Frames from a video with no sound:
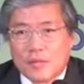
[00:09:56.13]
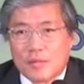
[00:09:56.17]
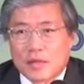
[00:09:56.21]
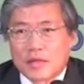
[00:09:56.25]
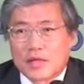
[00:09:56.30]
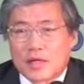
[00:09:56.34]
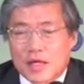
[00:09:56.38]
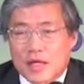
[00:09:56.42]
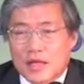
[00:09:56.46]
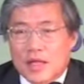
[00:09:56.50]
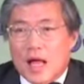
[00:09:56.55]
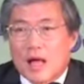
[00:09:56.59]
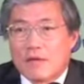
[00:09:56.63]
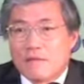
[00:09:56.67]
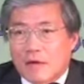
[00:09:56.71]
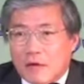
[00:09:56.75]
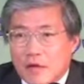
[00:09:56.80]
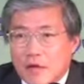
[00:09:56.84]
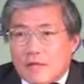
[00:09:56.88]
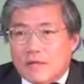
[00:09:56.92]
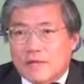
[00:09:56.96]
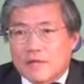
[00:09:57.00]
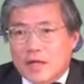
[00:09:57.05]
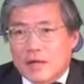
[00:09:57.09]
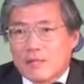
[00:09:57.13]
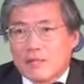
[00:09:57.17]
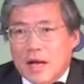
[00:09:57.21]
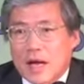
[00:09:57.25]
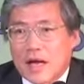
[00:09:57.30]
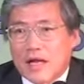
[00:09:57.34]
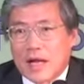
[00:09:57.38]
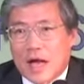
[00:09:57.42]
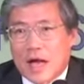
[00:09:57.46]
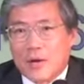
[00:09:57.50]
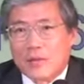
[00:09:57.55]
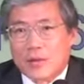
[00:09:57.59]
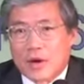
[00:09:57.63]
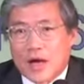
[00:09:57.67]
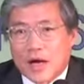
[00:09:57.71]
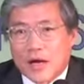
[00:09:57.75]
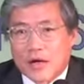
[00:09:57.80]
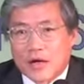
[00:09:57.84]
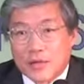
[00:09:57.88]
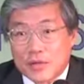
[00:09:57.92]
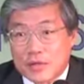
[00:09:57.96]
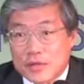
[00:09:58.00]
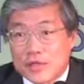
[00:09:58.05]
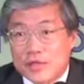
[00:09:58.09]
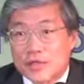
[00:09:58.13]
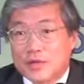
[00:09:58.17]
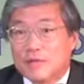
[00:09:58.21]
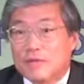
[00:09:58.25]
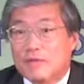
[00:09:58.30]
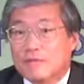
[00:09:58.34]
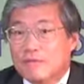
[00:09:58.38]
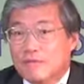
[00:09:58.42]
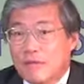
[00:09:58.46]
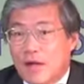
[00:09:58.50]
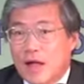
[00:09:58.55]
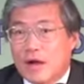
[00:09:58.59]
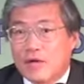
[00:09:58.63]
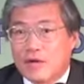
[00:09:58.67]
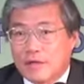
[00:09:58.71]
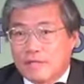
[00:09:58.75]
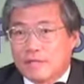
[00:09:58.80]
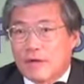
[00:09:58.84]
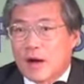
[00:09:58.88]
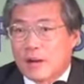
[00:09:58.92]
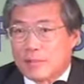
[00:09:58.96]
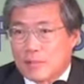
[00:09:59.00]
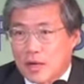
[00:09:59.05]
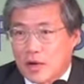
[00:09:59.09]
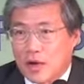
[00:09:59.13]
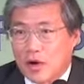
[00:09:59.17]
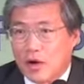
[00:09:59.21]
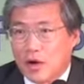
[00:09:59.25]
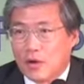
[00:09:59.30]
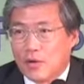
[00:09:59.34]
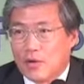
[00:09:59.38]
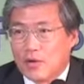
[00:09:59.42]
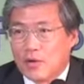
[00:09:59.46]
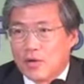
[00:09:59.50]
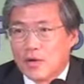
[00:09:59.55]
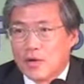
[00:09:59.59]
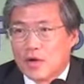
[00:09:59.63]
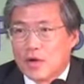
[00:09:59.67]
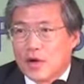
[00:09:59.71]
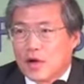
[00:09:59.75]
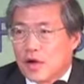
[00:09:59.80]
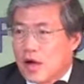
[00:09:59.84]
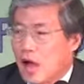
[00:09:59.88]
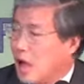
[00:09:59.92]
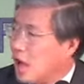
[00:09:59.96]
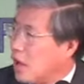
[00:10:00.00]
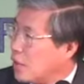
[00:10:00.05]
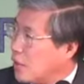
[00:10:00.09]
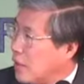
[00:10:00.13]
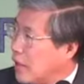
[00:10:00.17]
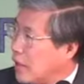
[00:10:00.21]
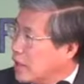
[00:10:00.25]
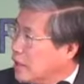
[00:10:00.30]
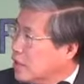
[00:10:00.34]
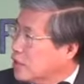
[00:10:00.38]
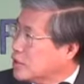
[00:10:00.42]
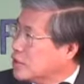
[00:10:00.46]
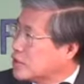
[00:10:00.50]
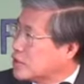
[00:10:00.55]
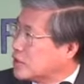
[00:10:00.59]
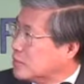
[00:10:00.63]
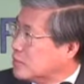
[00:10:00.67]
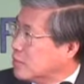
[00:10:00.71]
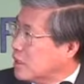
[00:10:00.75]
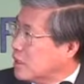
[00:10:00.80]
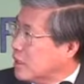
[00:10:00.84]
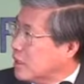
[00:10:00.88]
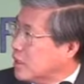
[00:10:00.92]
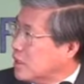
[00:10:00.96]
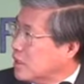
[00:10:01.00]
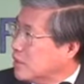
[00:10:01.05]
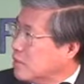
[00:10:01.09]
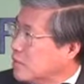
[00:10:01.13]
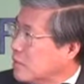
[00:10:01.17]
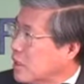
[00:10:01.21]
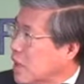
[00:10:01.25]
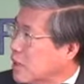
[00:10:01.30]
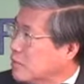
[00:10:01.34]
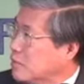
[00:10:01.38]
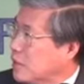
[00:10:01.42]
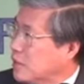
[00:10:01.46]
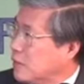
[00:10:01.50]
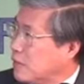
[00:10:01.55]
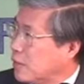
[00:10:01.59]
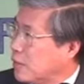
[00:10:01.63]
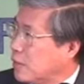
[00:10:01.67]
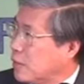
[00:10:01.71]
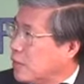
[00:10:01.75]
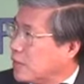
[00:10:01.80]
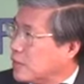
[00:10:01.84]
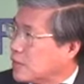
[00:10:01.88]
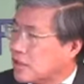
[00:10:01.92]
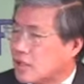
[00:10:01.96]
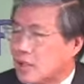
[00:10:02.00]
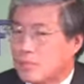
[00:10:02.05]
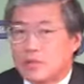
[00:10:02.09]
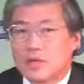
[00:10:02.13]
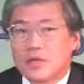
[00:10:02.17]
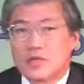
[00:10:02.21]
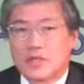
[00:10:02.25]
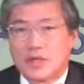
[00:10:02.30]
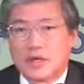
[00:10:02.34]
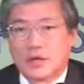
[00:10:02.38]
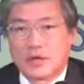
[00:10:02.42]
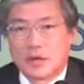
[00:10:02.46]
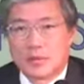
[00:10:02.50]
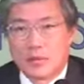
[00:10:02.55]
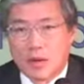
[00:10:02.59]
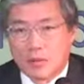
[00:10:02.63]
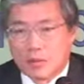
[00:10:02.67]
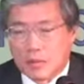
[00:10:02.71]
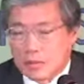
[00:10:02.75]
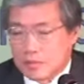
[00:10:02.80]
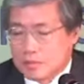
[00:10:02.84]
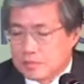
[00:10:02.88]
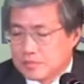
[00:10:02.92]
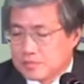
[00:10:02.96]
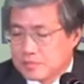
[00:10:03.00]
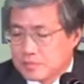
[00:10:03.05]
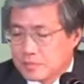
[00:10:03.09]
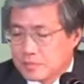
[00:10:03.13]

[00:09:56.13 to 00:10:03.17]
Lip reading: But the level of demand, I would argue, is still very far below where it used to be before the bursting of the bubble.